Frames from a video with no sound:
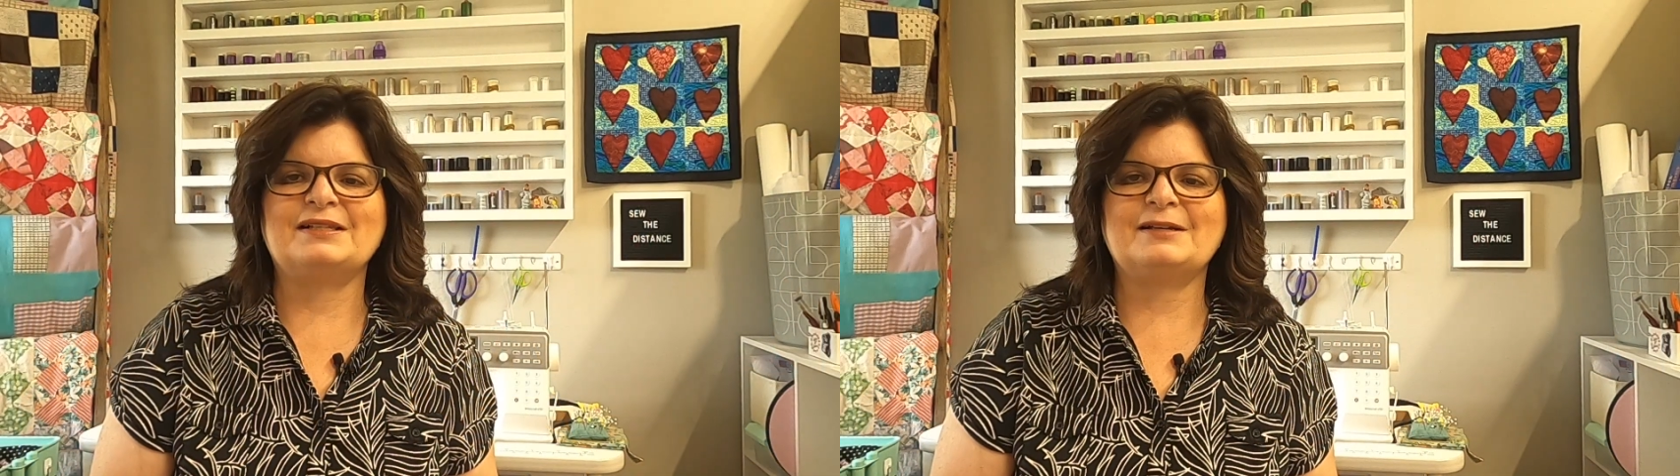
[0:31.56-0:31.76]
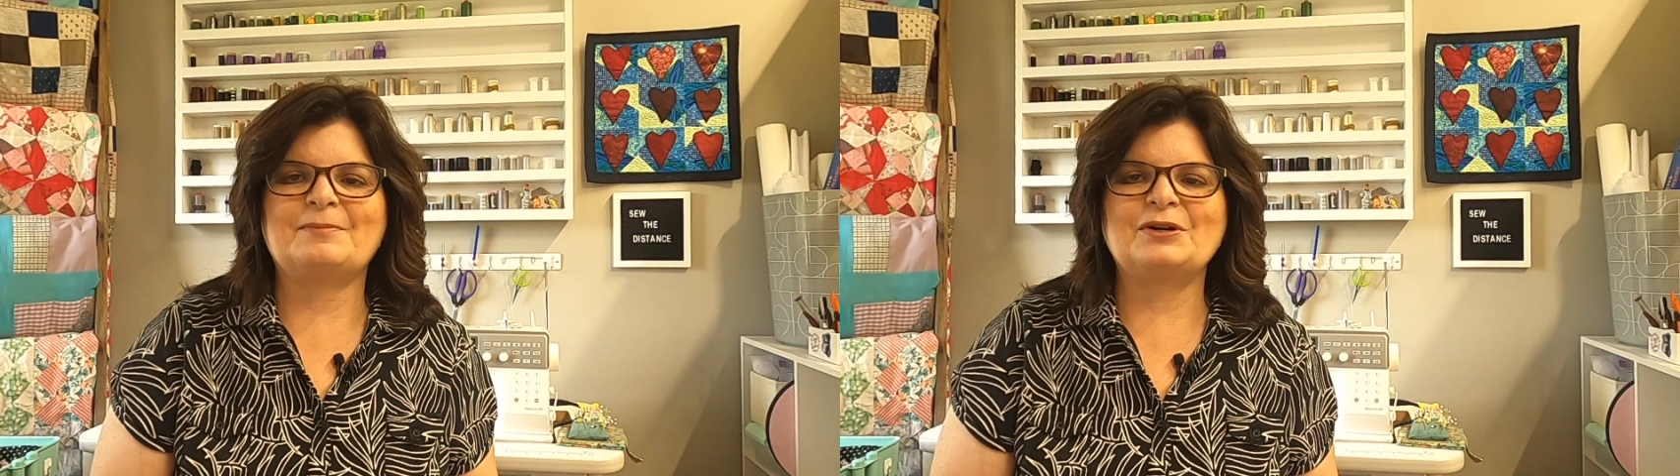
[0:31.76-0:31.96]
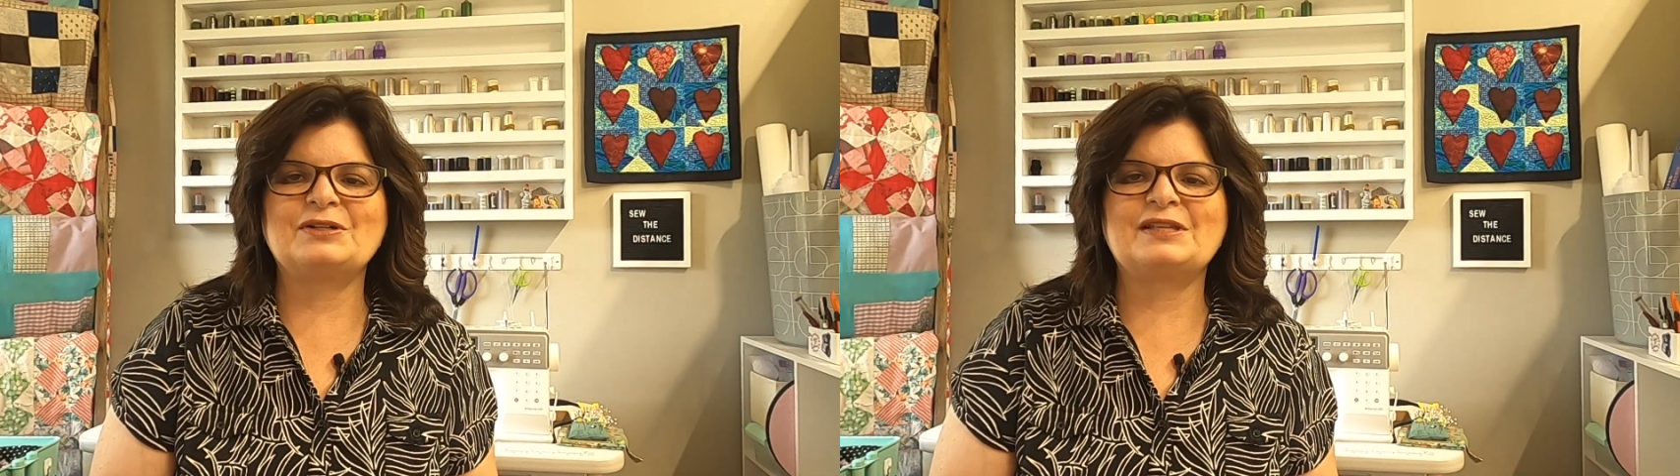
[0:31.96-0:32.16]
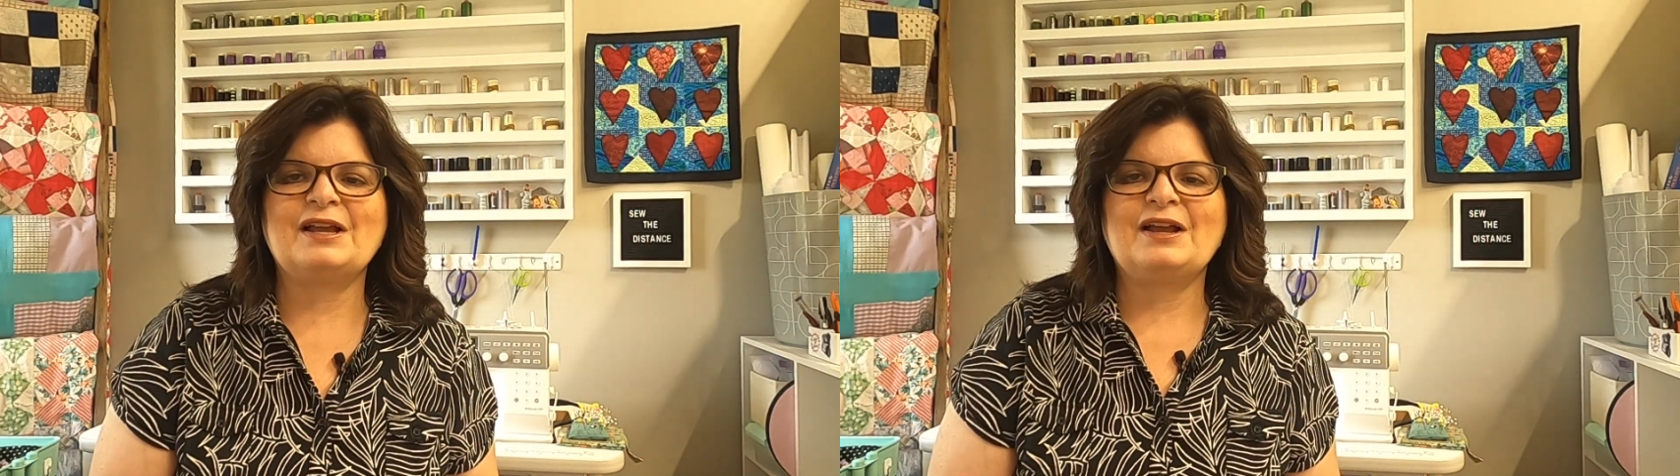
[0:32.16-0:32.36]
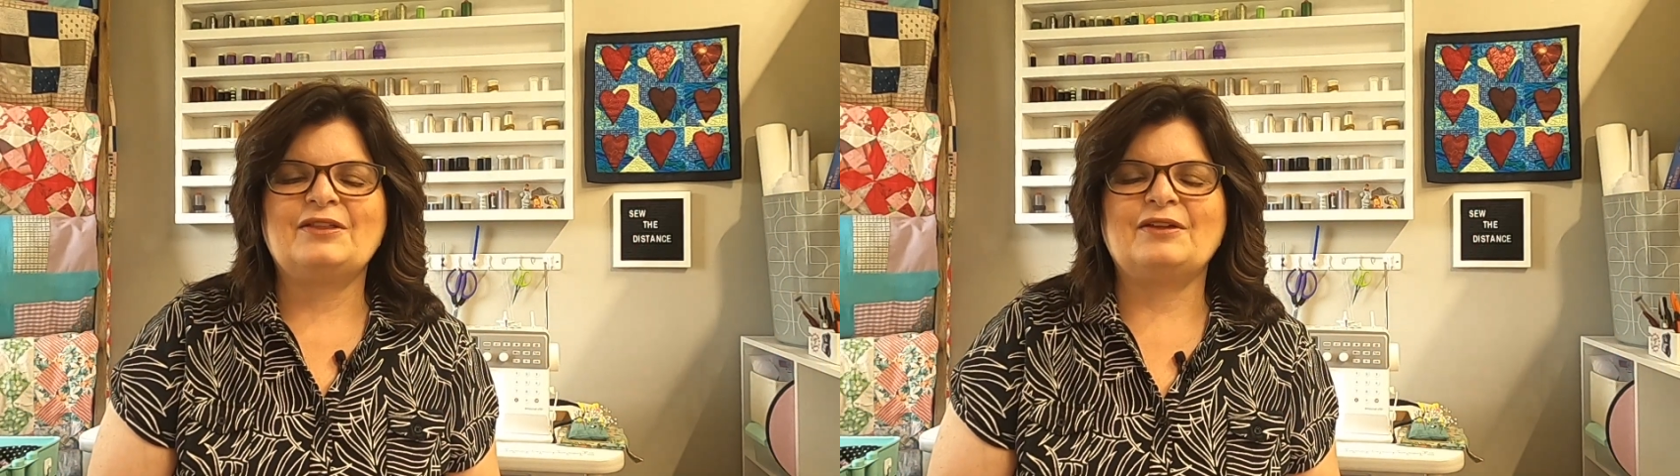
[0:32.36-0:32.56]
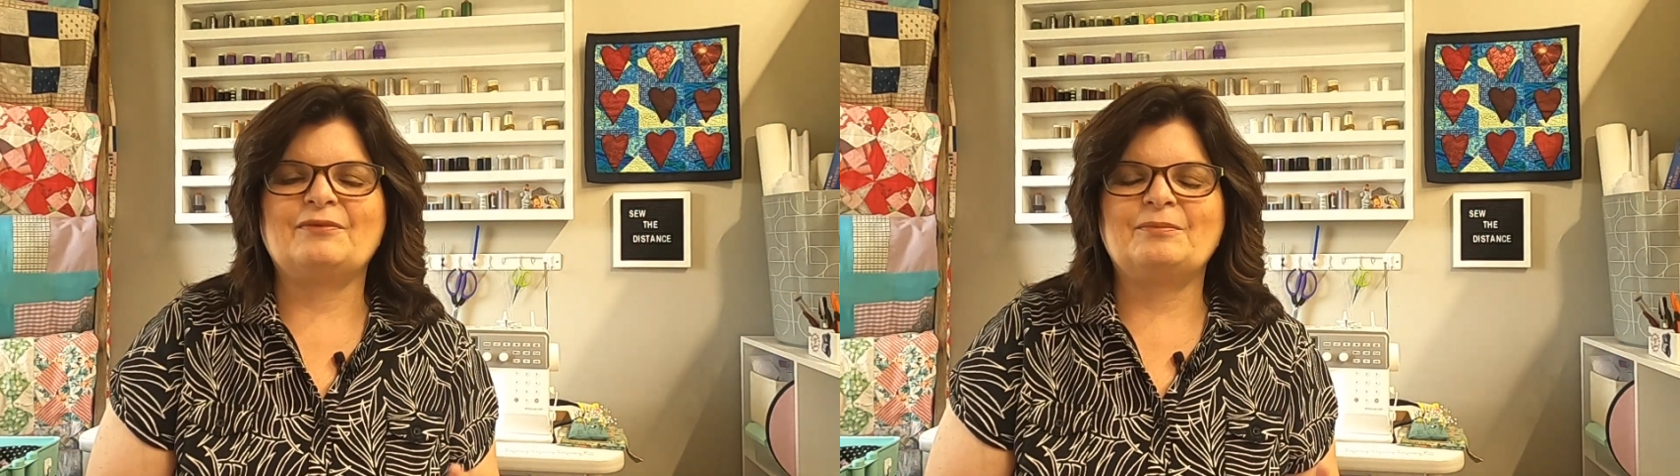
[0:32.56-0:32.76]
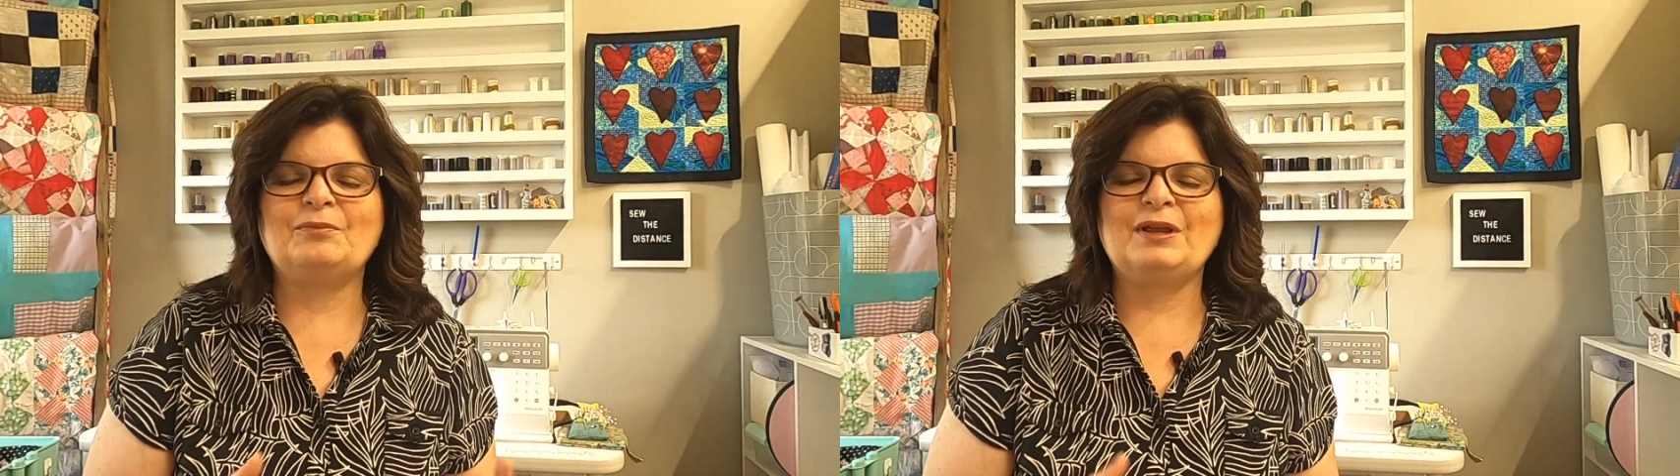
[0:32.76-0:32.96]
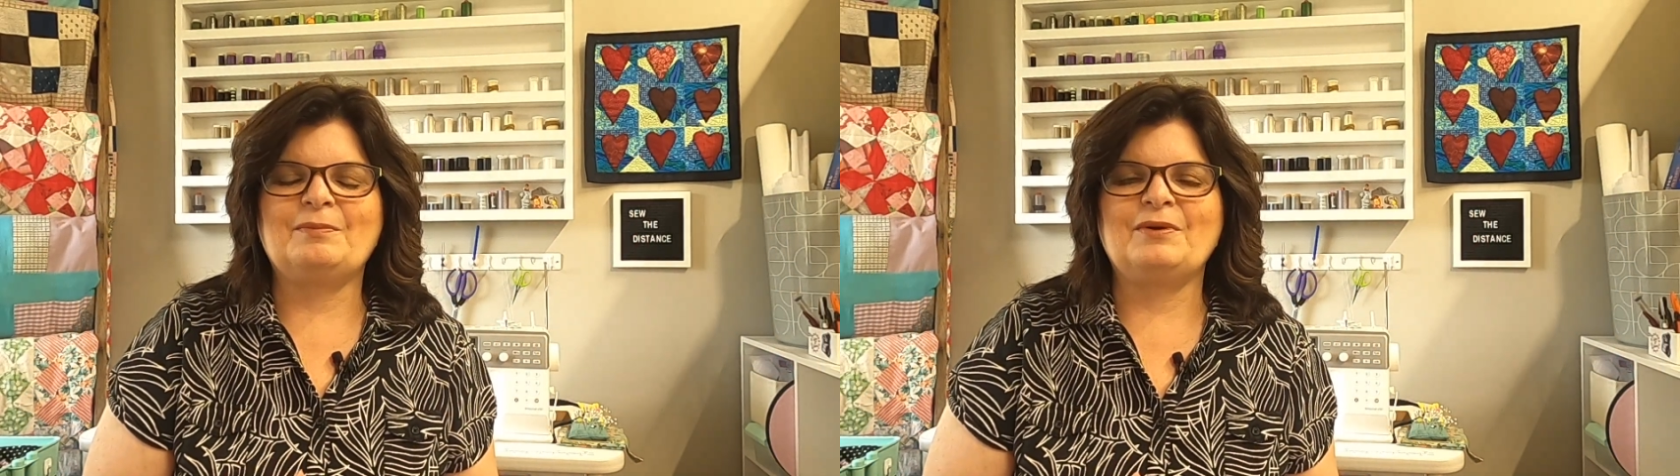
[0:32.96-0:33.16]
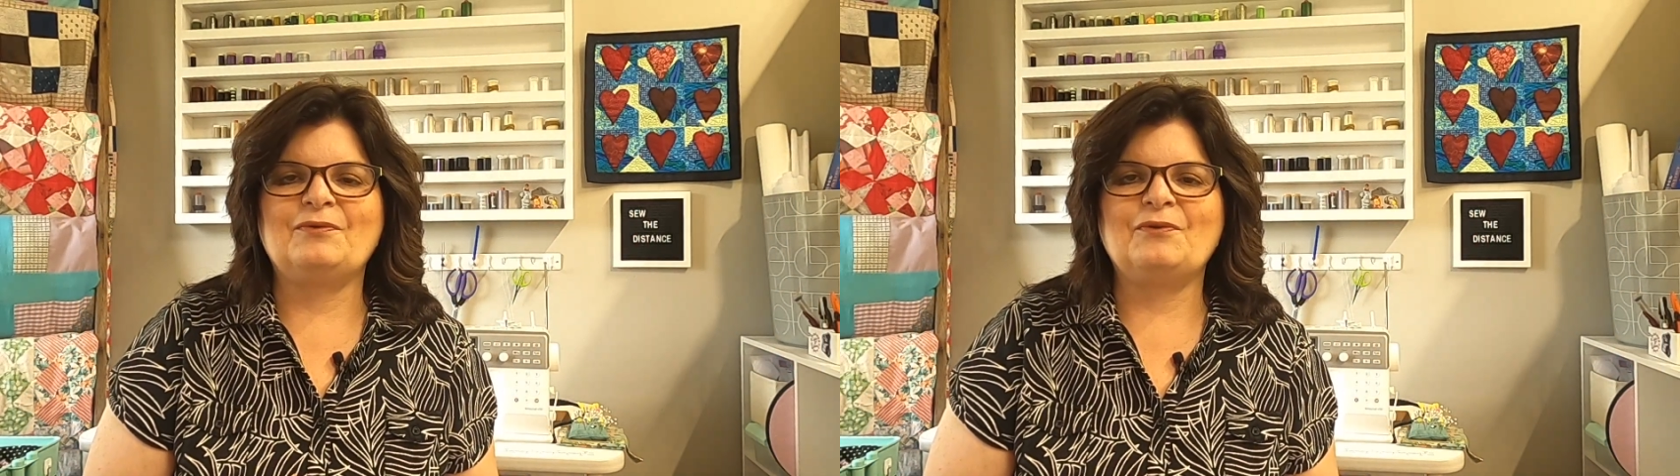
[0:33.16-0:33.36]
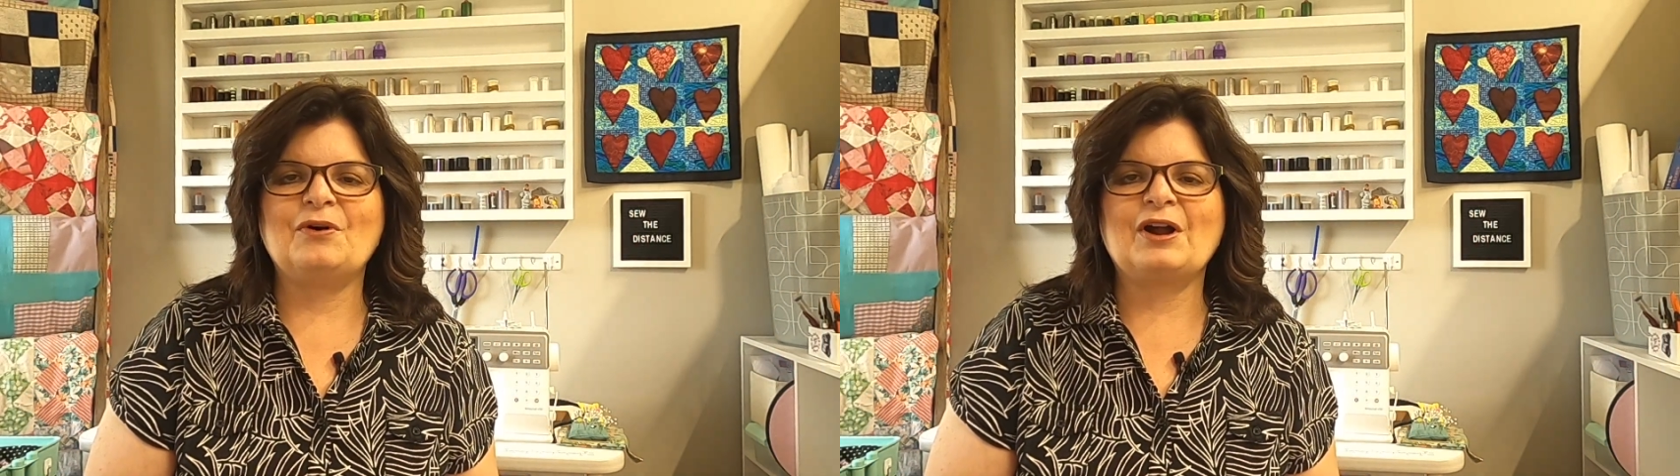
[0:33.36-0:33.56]
zippers the week
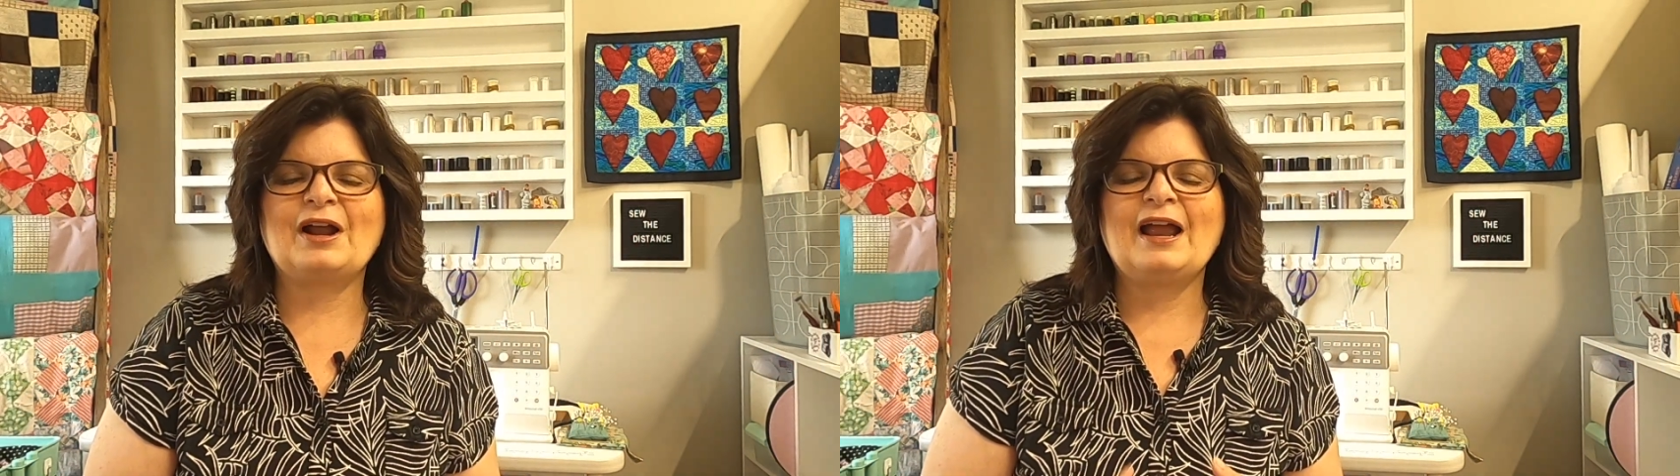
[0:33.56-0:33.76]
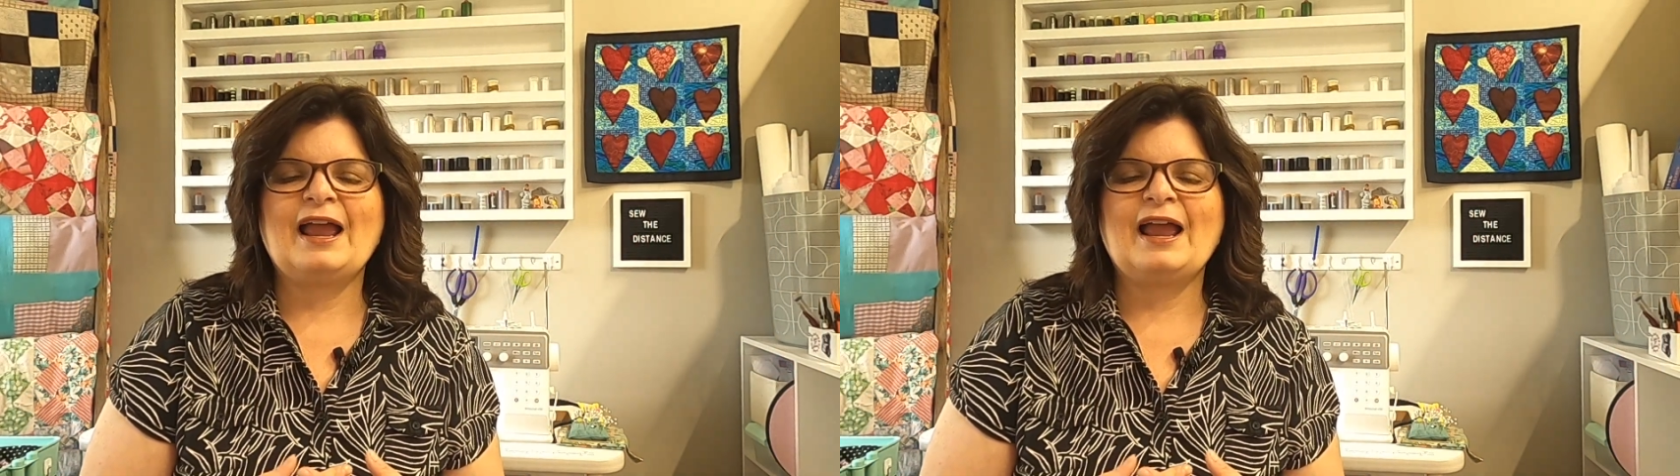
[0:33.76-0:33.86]
before,